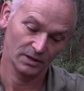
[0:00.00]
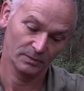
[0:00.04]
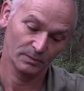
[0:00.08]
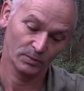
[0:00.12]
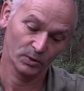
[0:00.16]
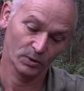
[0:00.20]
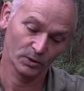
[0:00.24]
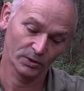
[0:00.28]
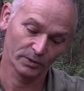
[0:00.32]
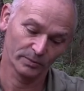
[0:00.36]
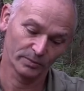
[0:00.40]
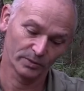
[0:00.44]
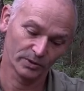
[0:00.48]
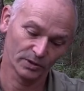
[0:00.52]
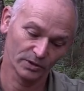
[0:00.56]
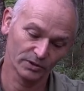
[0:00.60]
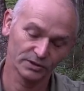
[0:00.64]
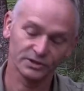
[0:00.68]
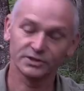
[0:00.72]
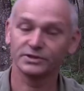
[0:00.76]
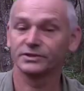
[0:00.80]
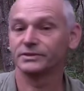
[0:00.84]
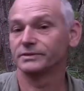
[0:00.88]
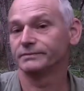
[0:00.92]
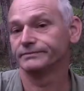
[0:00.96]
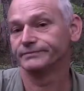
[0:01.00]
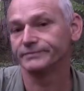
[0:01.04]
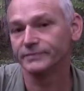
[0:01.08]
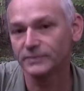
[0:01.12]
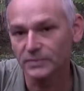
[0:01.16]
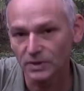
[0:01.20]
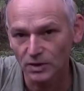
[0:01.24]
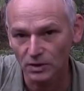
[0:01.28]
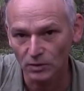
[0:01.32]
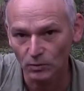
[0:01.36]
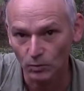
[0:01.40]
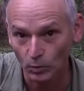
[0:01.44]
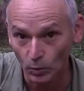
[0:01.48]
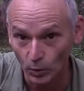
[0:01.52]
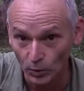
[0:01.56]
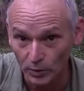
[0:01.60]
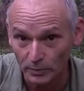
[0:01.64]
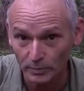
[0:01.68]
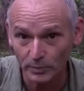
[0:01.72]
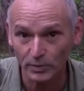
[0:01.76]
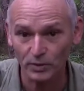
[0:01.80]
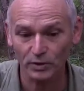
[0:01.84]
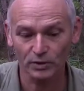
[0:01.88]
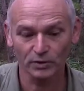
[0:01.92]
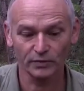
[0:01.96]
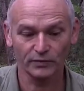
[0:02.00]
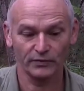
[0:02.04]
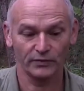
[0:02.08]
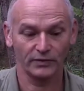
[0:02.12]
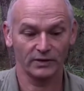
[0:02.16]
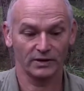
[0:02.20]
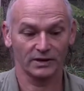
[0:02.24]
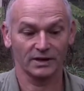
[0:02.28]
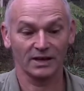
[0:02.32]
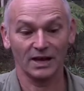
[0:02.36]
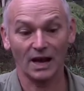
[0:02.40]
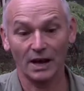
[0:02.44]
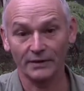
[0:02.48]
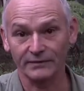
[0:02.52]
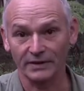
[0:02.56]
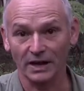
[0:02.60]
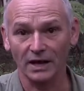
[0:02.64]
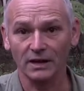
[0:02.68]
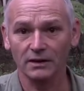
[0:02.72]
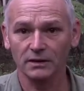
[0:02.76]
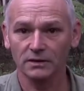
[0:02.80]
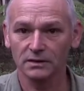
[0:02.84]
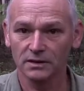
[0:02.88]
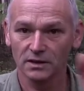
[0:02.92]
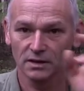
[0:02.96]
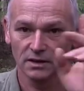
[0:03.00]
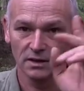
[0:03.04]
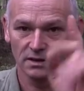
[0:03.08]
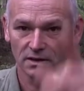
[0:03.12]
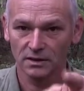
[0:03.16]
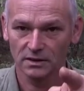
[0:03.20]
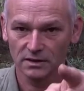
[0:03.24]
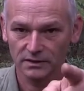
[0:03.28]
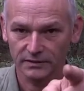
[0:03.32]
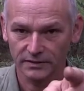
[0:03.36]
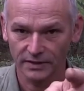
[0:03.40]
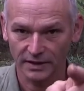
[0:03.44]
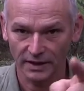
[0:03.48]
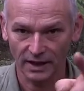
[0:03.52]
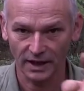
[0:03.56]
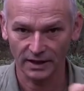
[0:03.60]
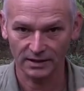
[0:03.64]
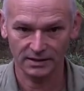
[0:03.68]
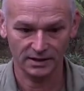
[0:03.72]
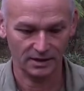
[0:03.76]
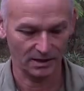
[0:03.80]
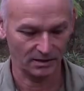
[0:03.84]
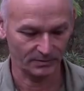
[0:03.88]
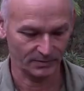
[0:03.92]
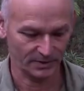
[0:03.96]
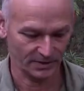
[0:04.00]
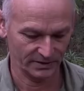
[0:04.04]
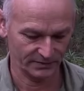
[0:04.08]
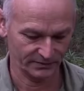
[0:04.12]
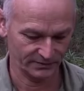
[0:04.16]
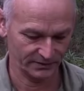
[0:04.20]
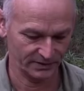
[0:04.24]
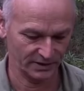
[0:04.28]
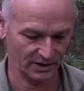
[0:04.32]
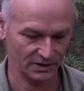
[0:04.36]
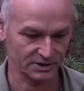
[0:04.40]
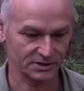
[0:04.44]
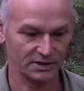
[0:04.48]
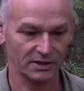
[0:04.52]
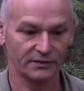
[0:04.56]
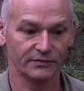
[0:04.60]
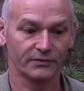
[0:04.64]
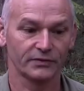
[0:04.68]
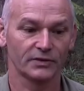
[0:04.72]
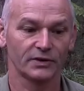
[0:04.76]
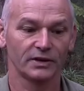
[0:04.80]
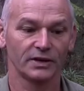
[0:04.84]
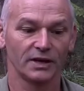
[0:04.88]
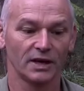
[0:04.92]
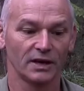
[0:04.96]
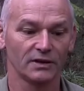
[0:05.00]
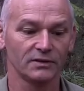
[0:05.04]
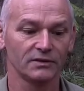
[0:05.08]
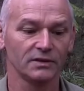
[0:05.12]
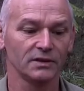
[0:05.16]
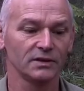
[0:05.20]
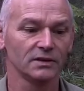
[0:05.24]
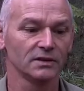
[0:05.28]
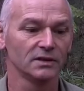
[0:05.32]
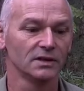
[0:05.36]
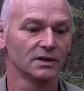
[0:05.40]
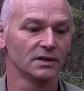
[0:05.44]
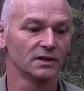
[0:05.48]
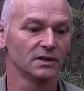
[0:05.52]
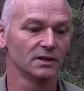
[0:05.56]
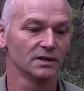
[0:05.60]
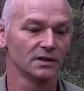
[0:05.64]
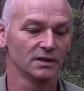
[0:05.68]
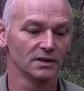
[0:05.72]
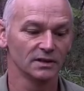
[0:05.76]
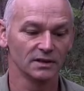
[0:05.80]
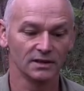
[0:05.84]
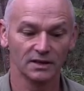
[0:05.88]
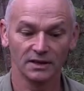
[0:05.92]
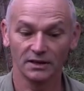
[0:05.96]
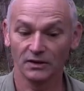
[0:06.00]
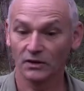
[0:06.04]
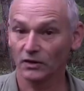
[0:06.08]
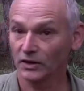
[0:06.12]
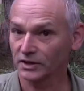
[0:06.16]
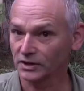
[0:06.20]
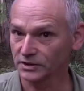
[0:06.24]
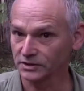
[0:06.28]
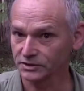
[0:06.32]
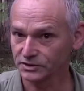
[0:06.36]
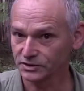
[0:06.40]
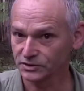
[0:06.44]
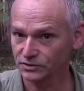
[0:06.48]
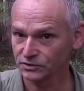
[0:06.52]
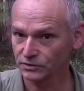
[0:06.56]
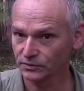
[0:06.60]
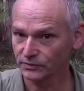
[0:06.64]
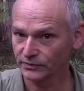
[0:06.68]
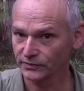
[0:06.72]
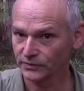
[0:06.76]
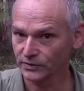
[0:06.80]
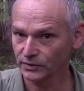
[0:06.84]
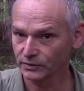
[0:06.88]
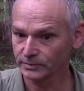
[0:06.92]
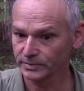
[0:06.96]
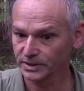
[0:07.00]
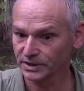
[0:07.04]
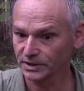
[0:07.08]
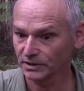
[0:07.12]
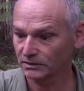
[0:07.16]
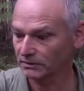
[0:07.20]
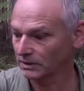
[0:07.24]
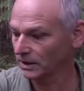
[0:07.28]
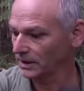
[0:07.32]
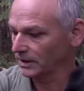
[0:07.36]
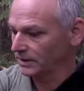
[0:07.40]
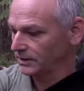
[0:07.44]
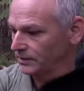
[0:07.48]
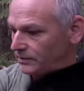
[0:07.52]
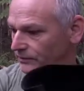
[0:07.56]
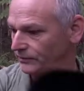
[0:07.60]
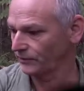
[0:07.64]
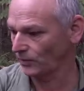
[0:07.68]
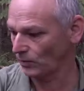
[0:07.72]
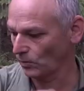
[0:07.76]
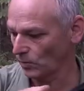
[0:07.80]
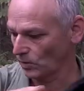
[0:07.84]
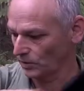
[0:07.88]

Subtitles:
Porter Bruce waterproof cover for that camera, for the XF300. And I can still film in the rain if I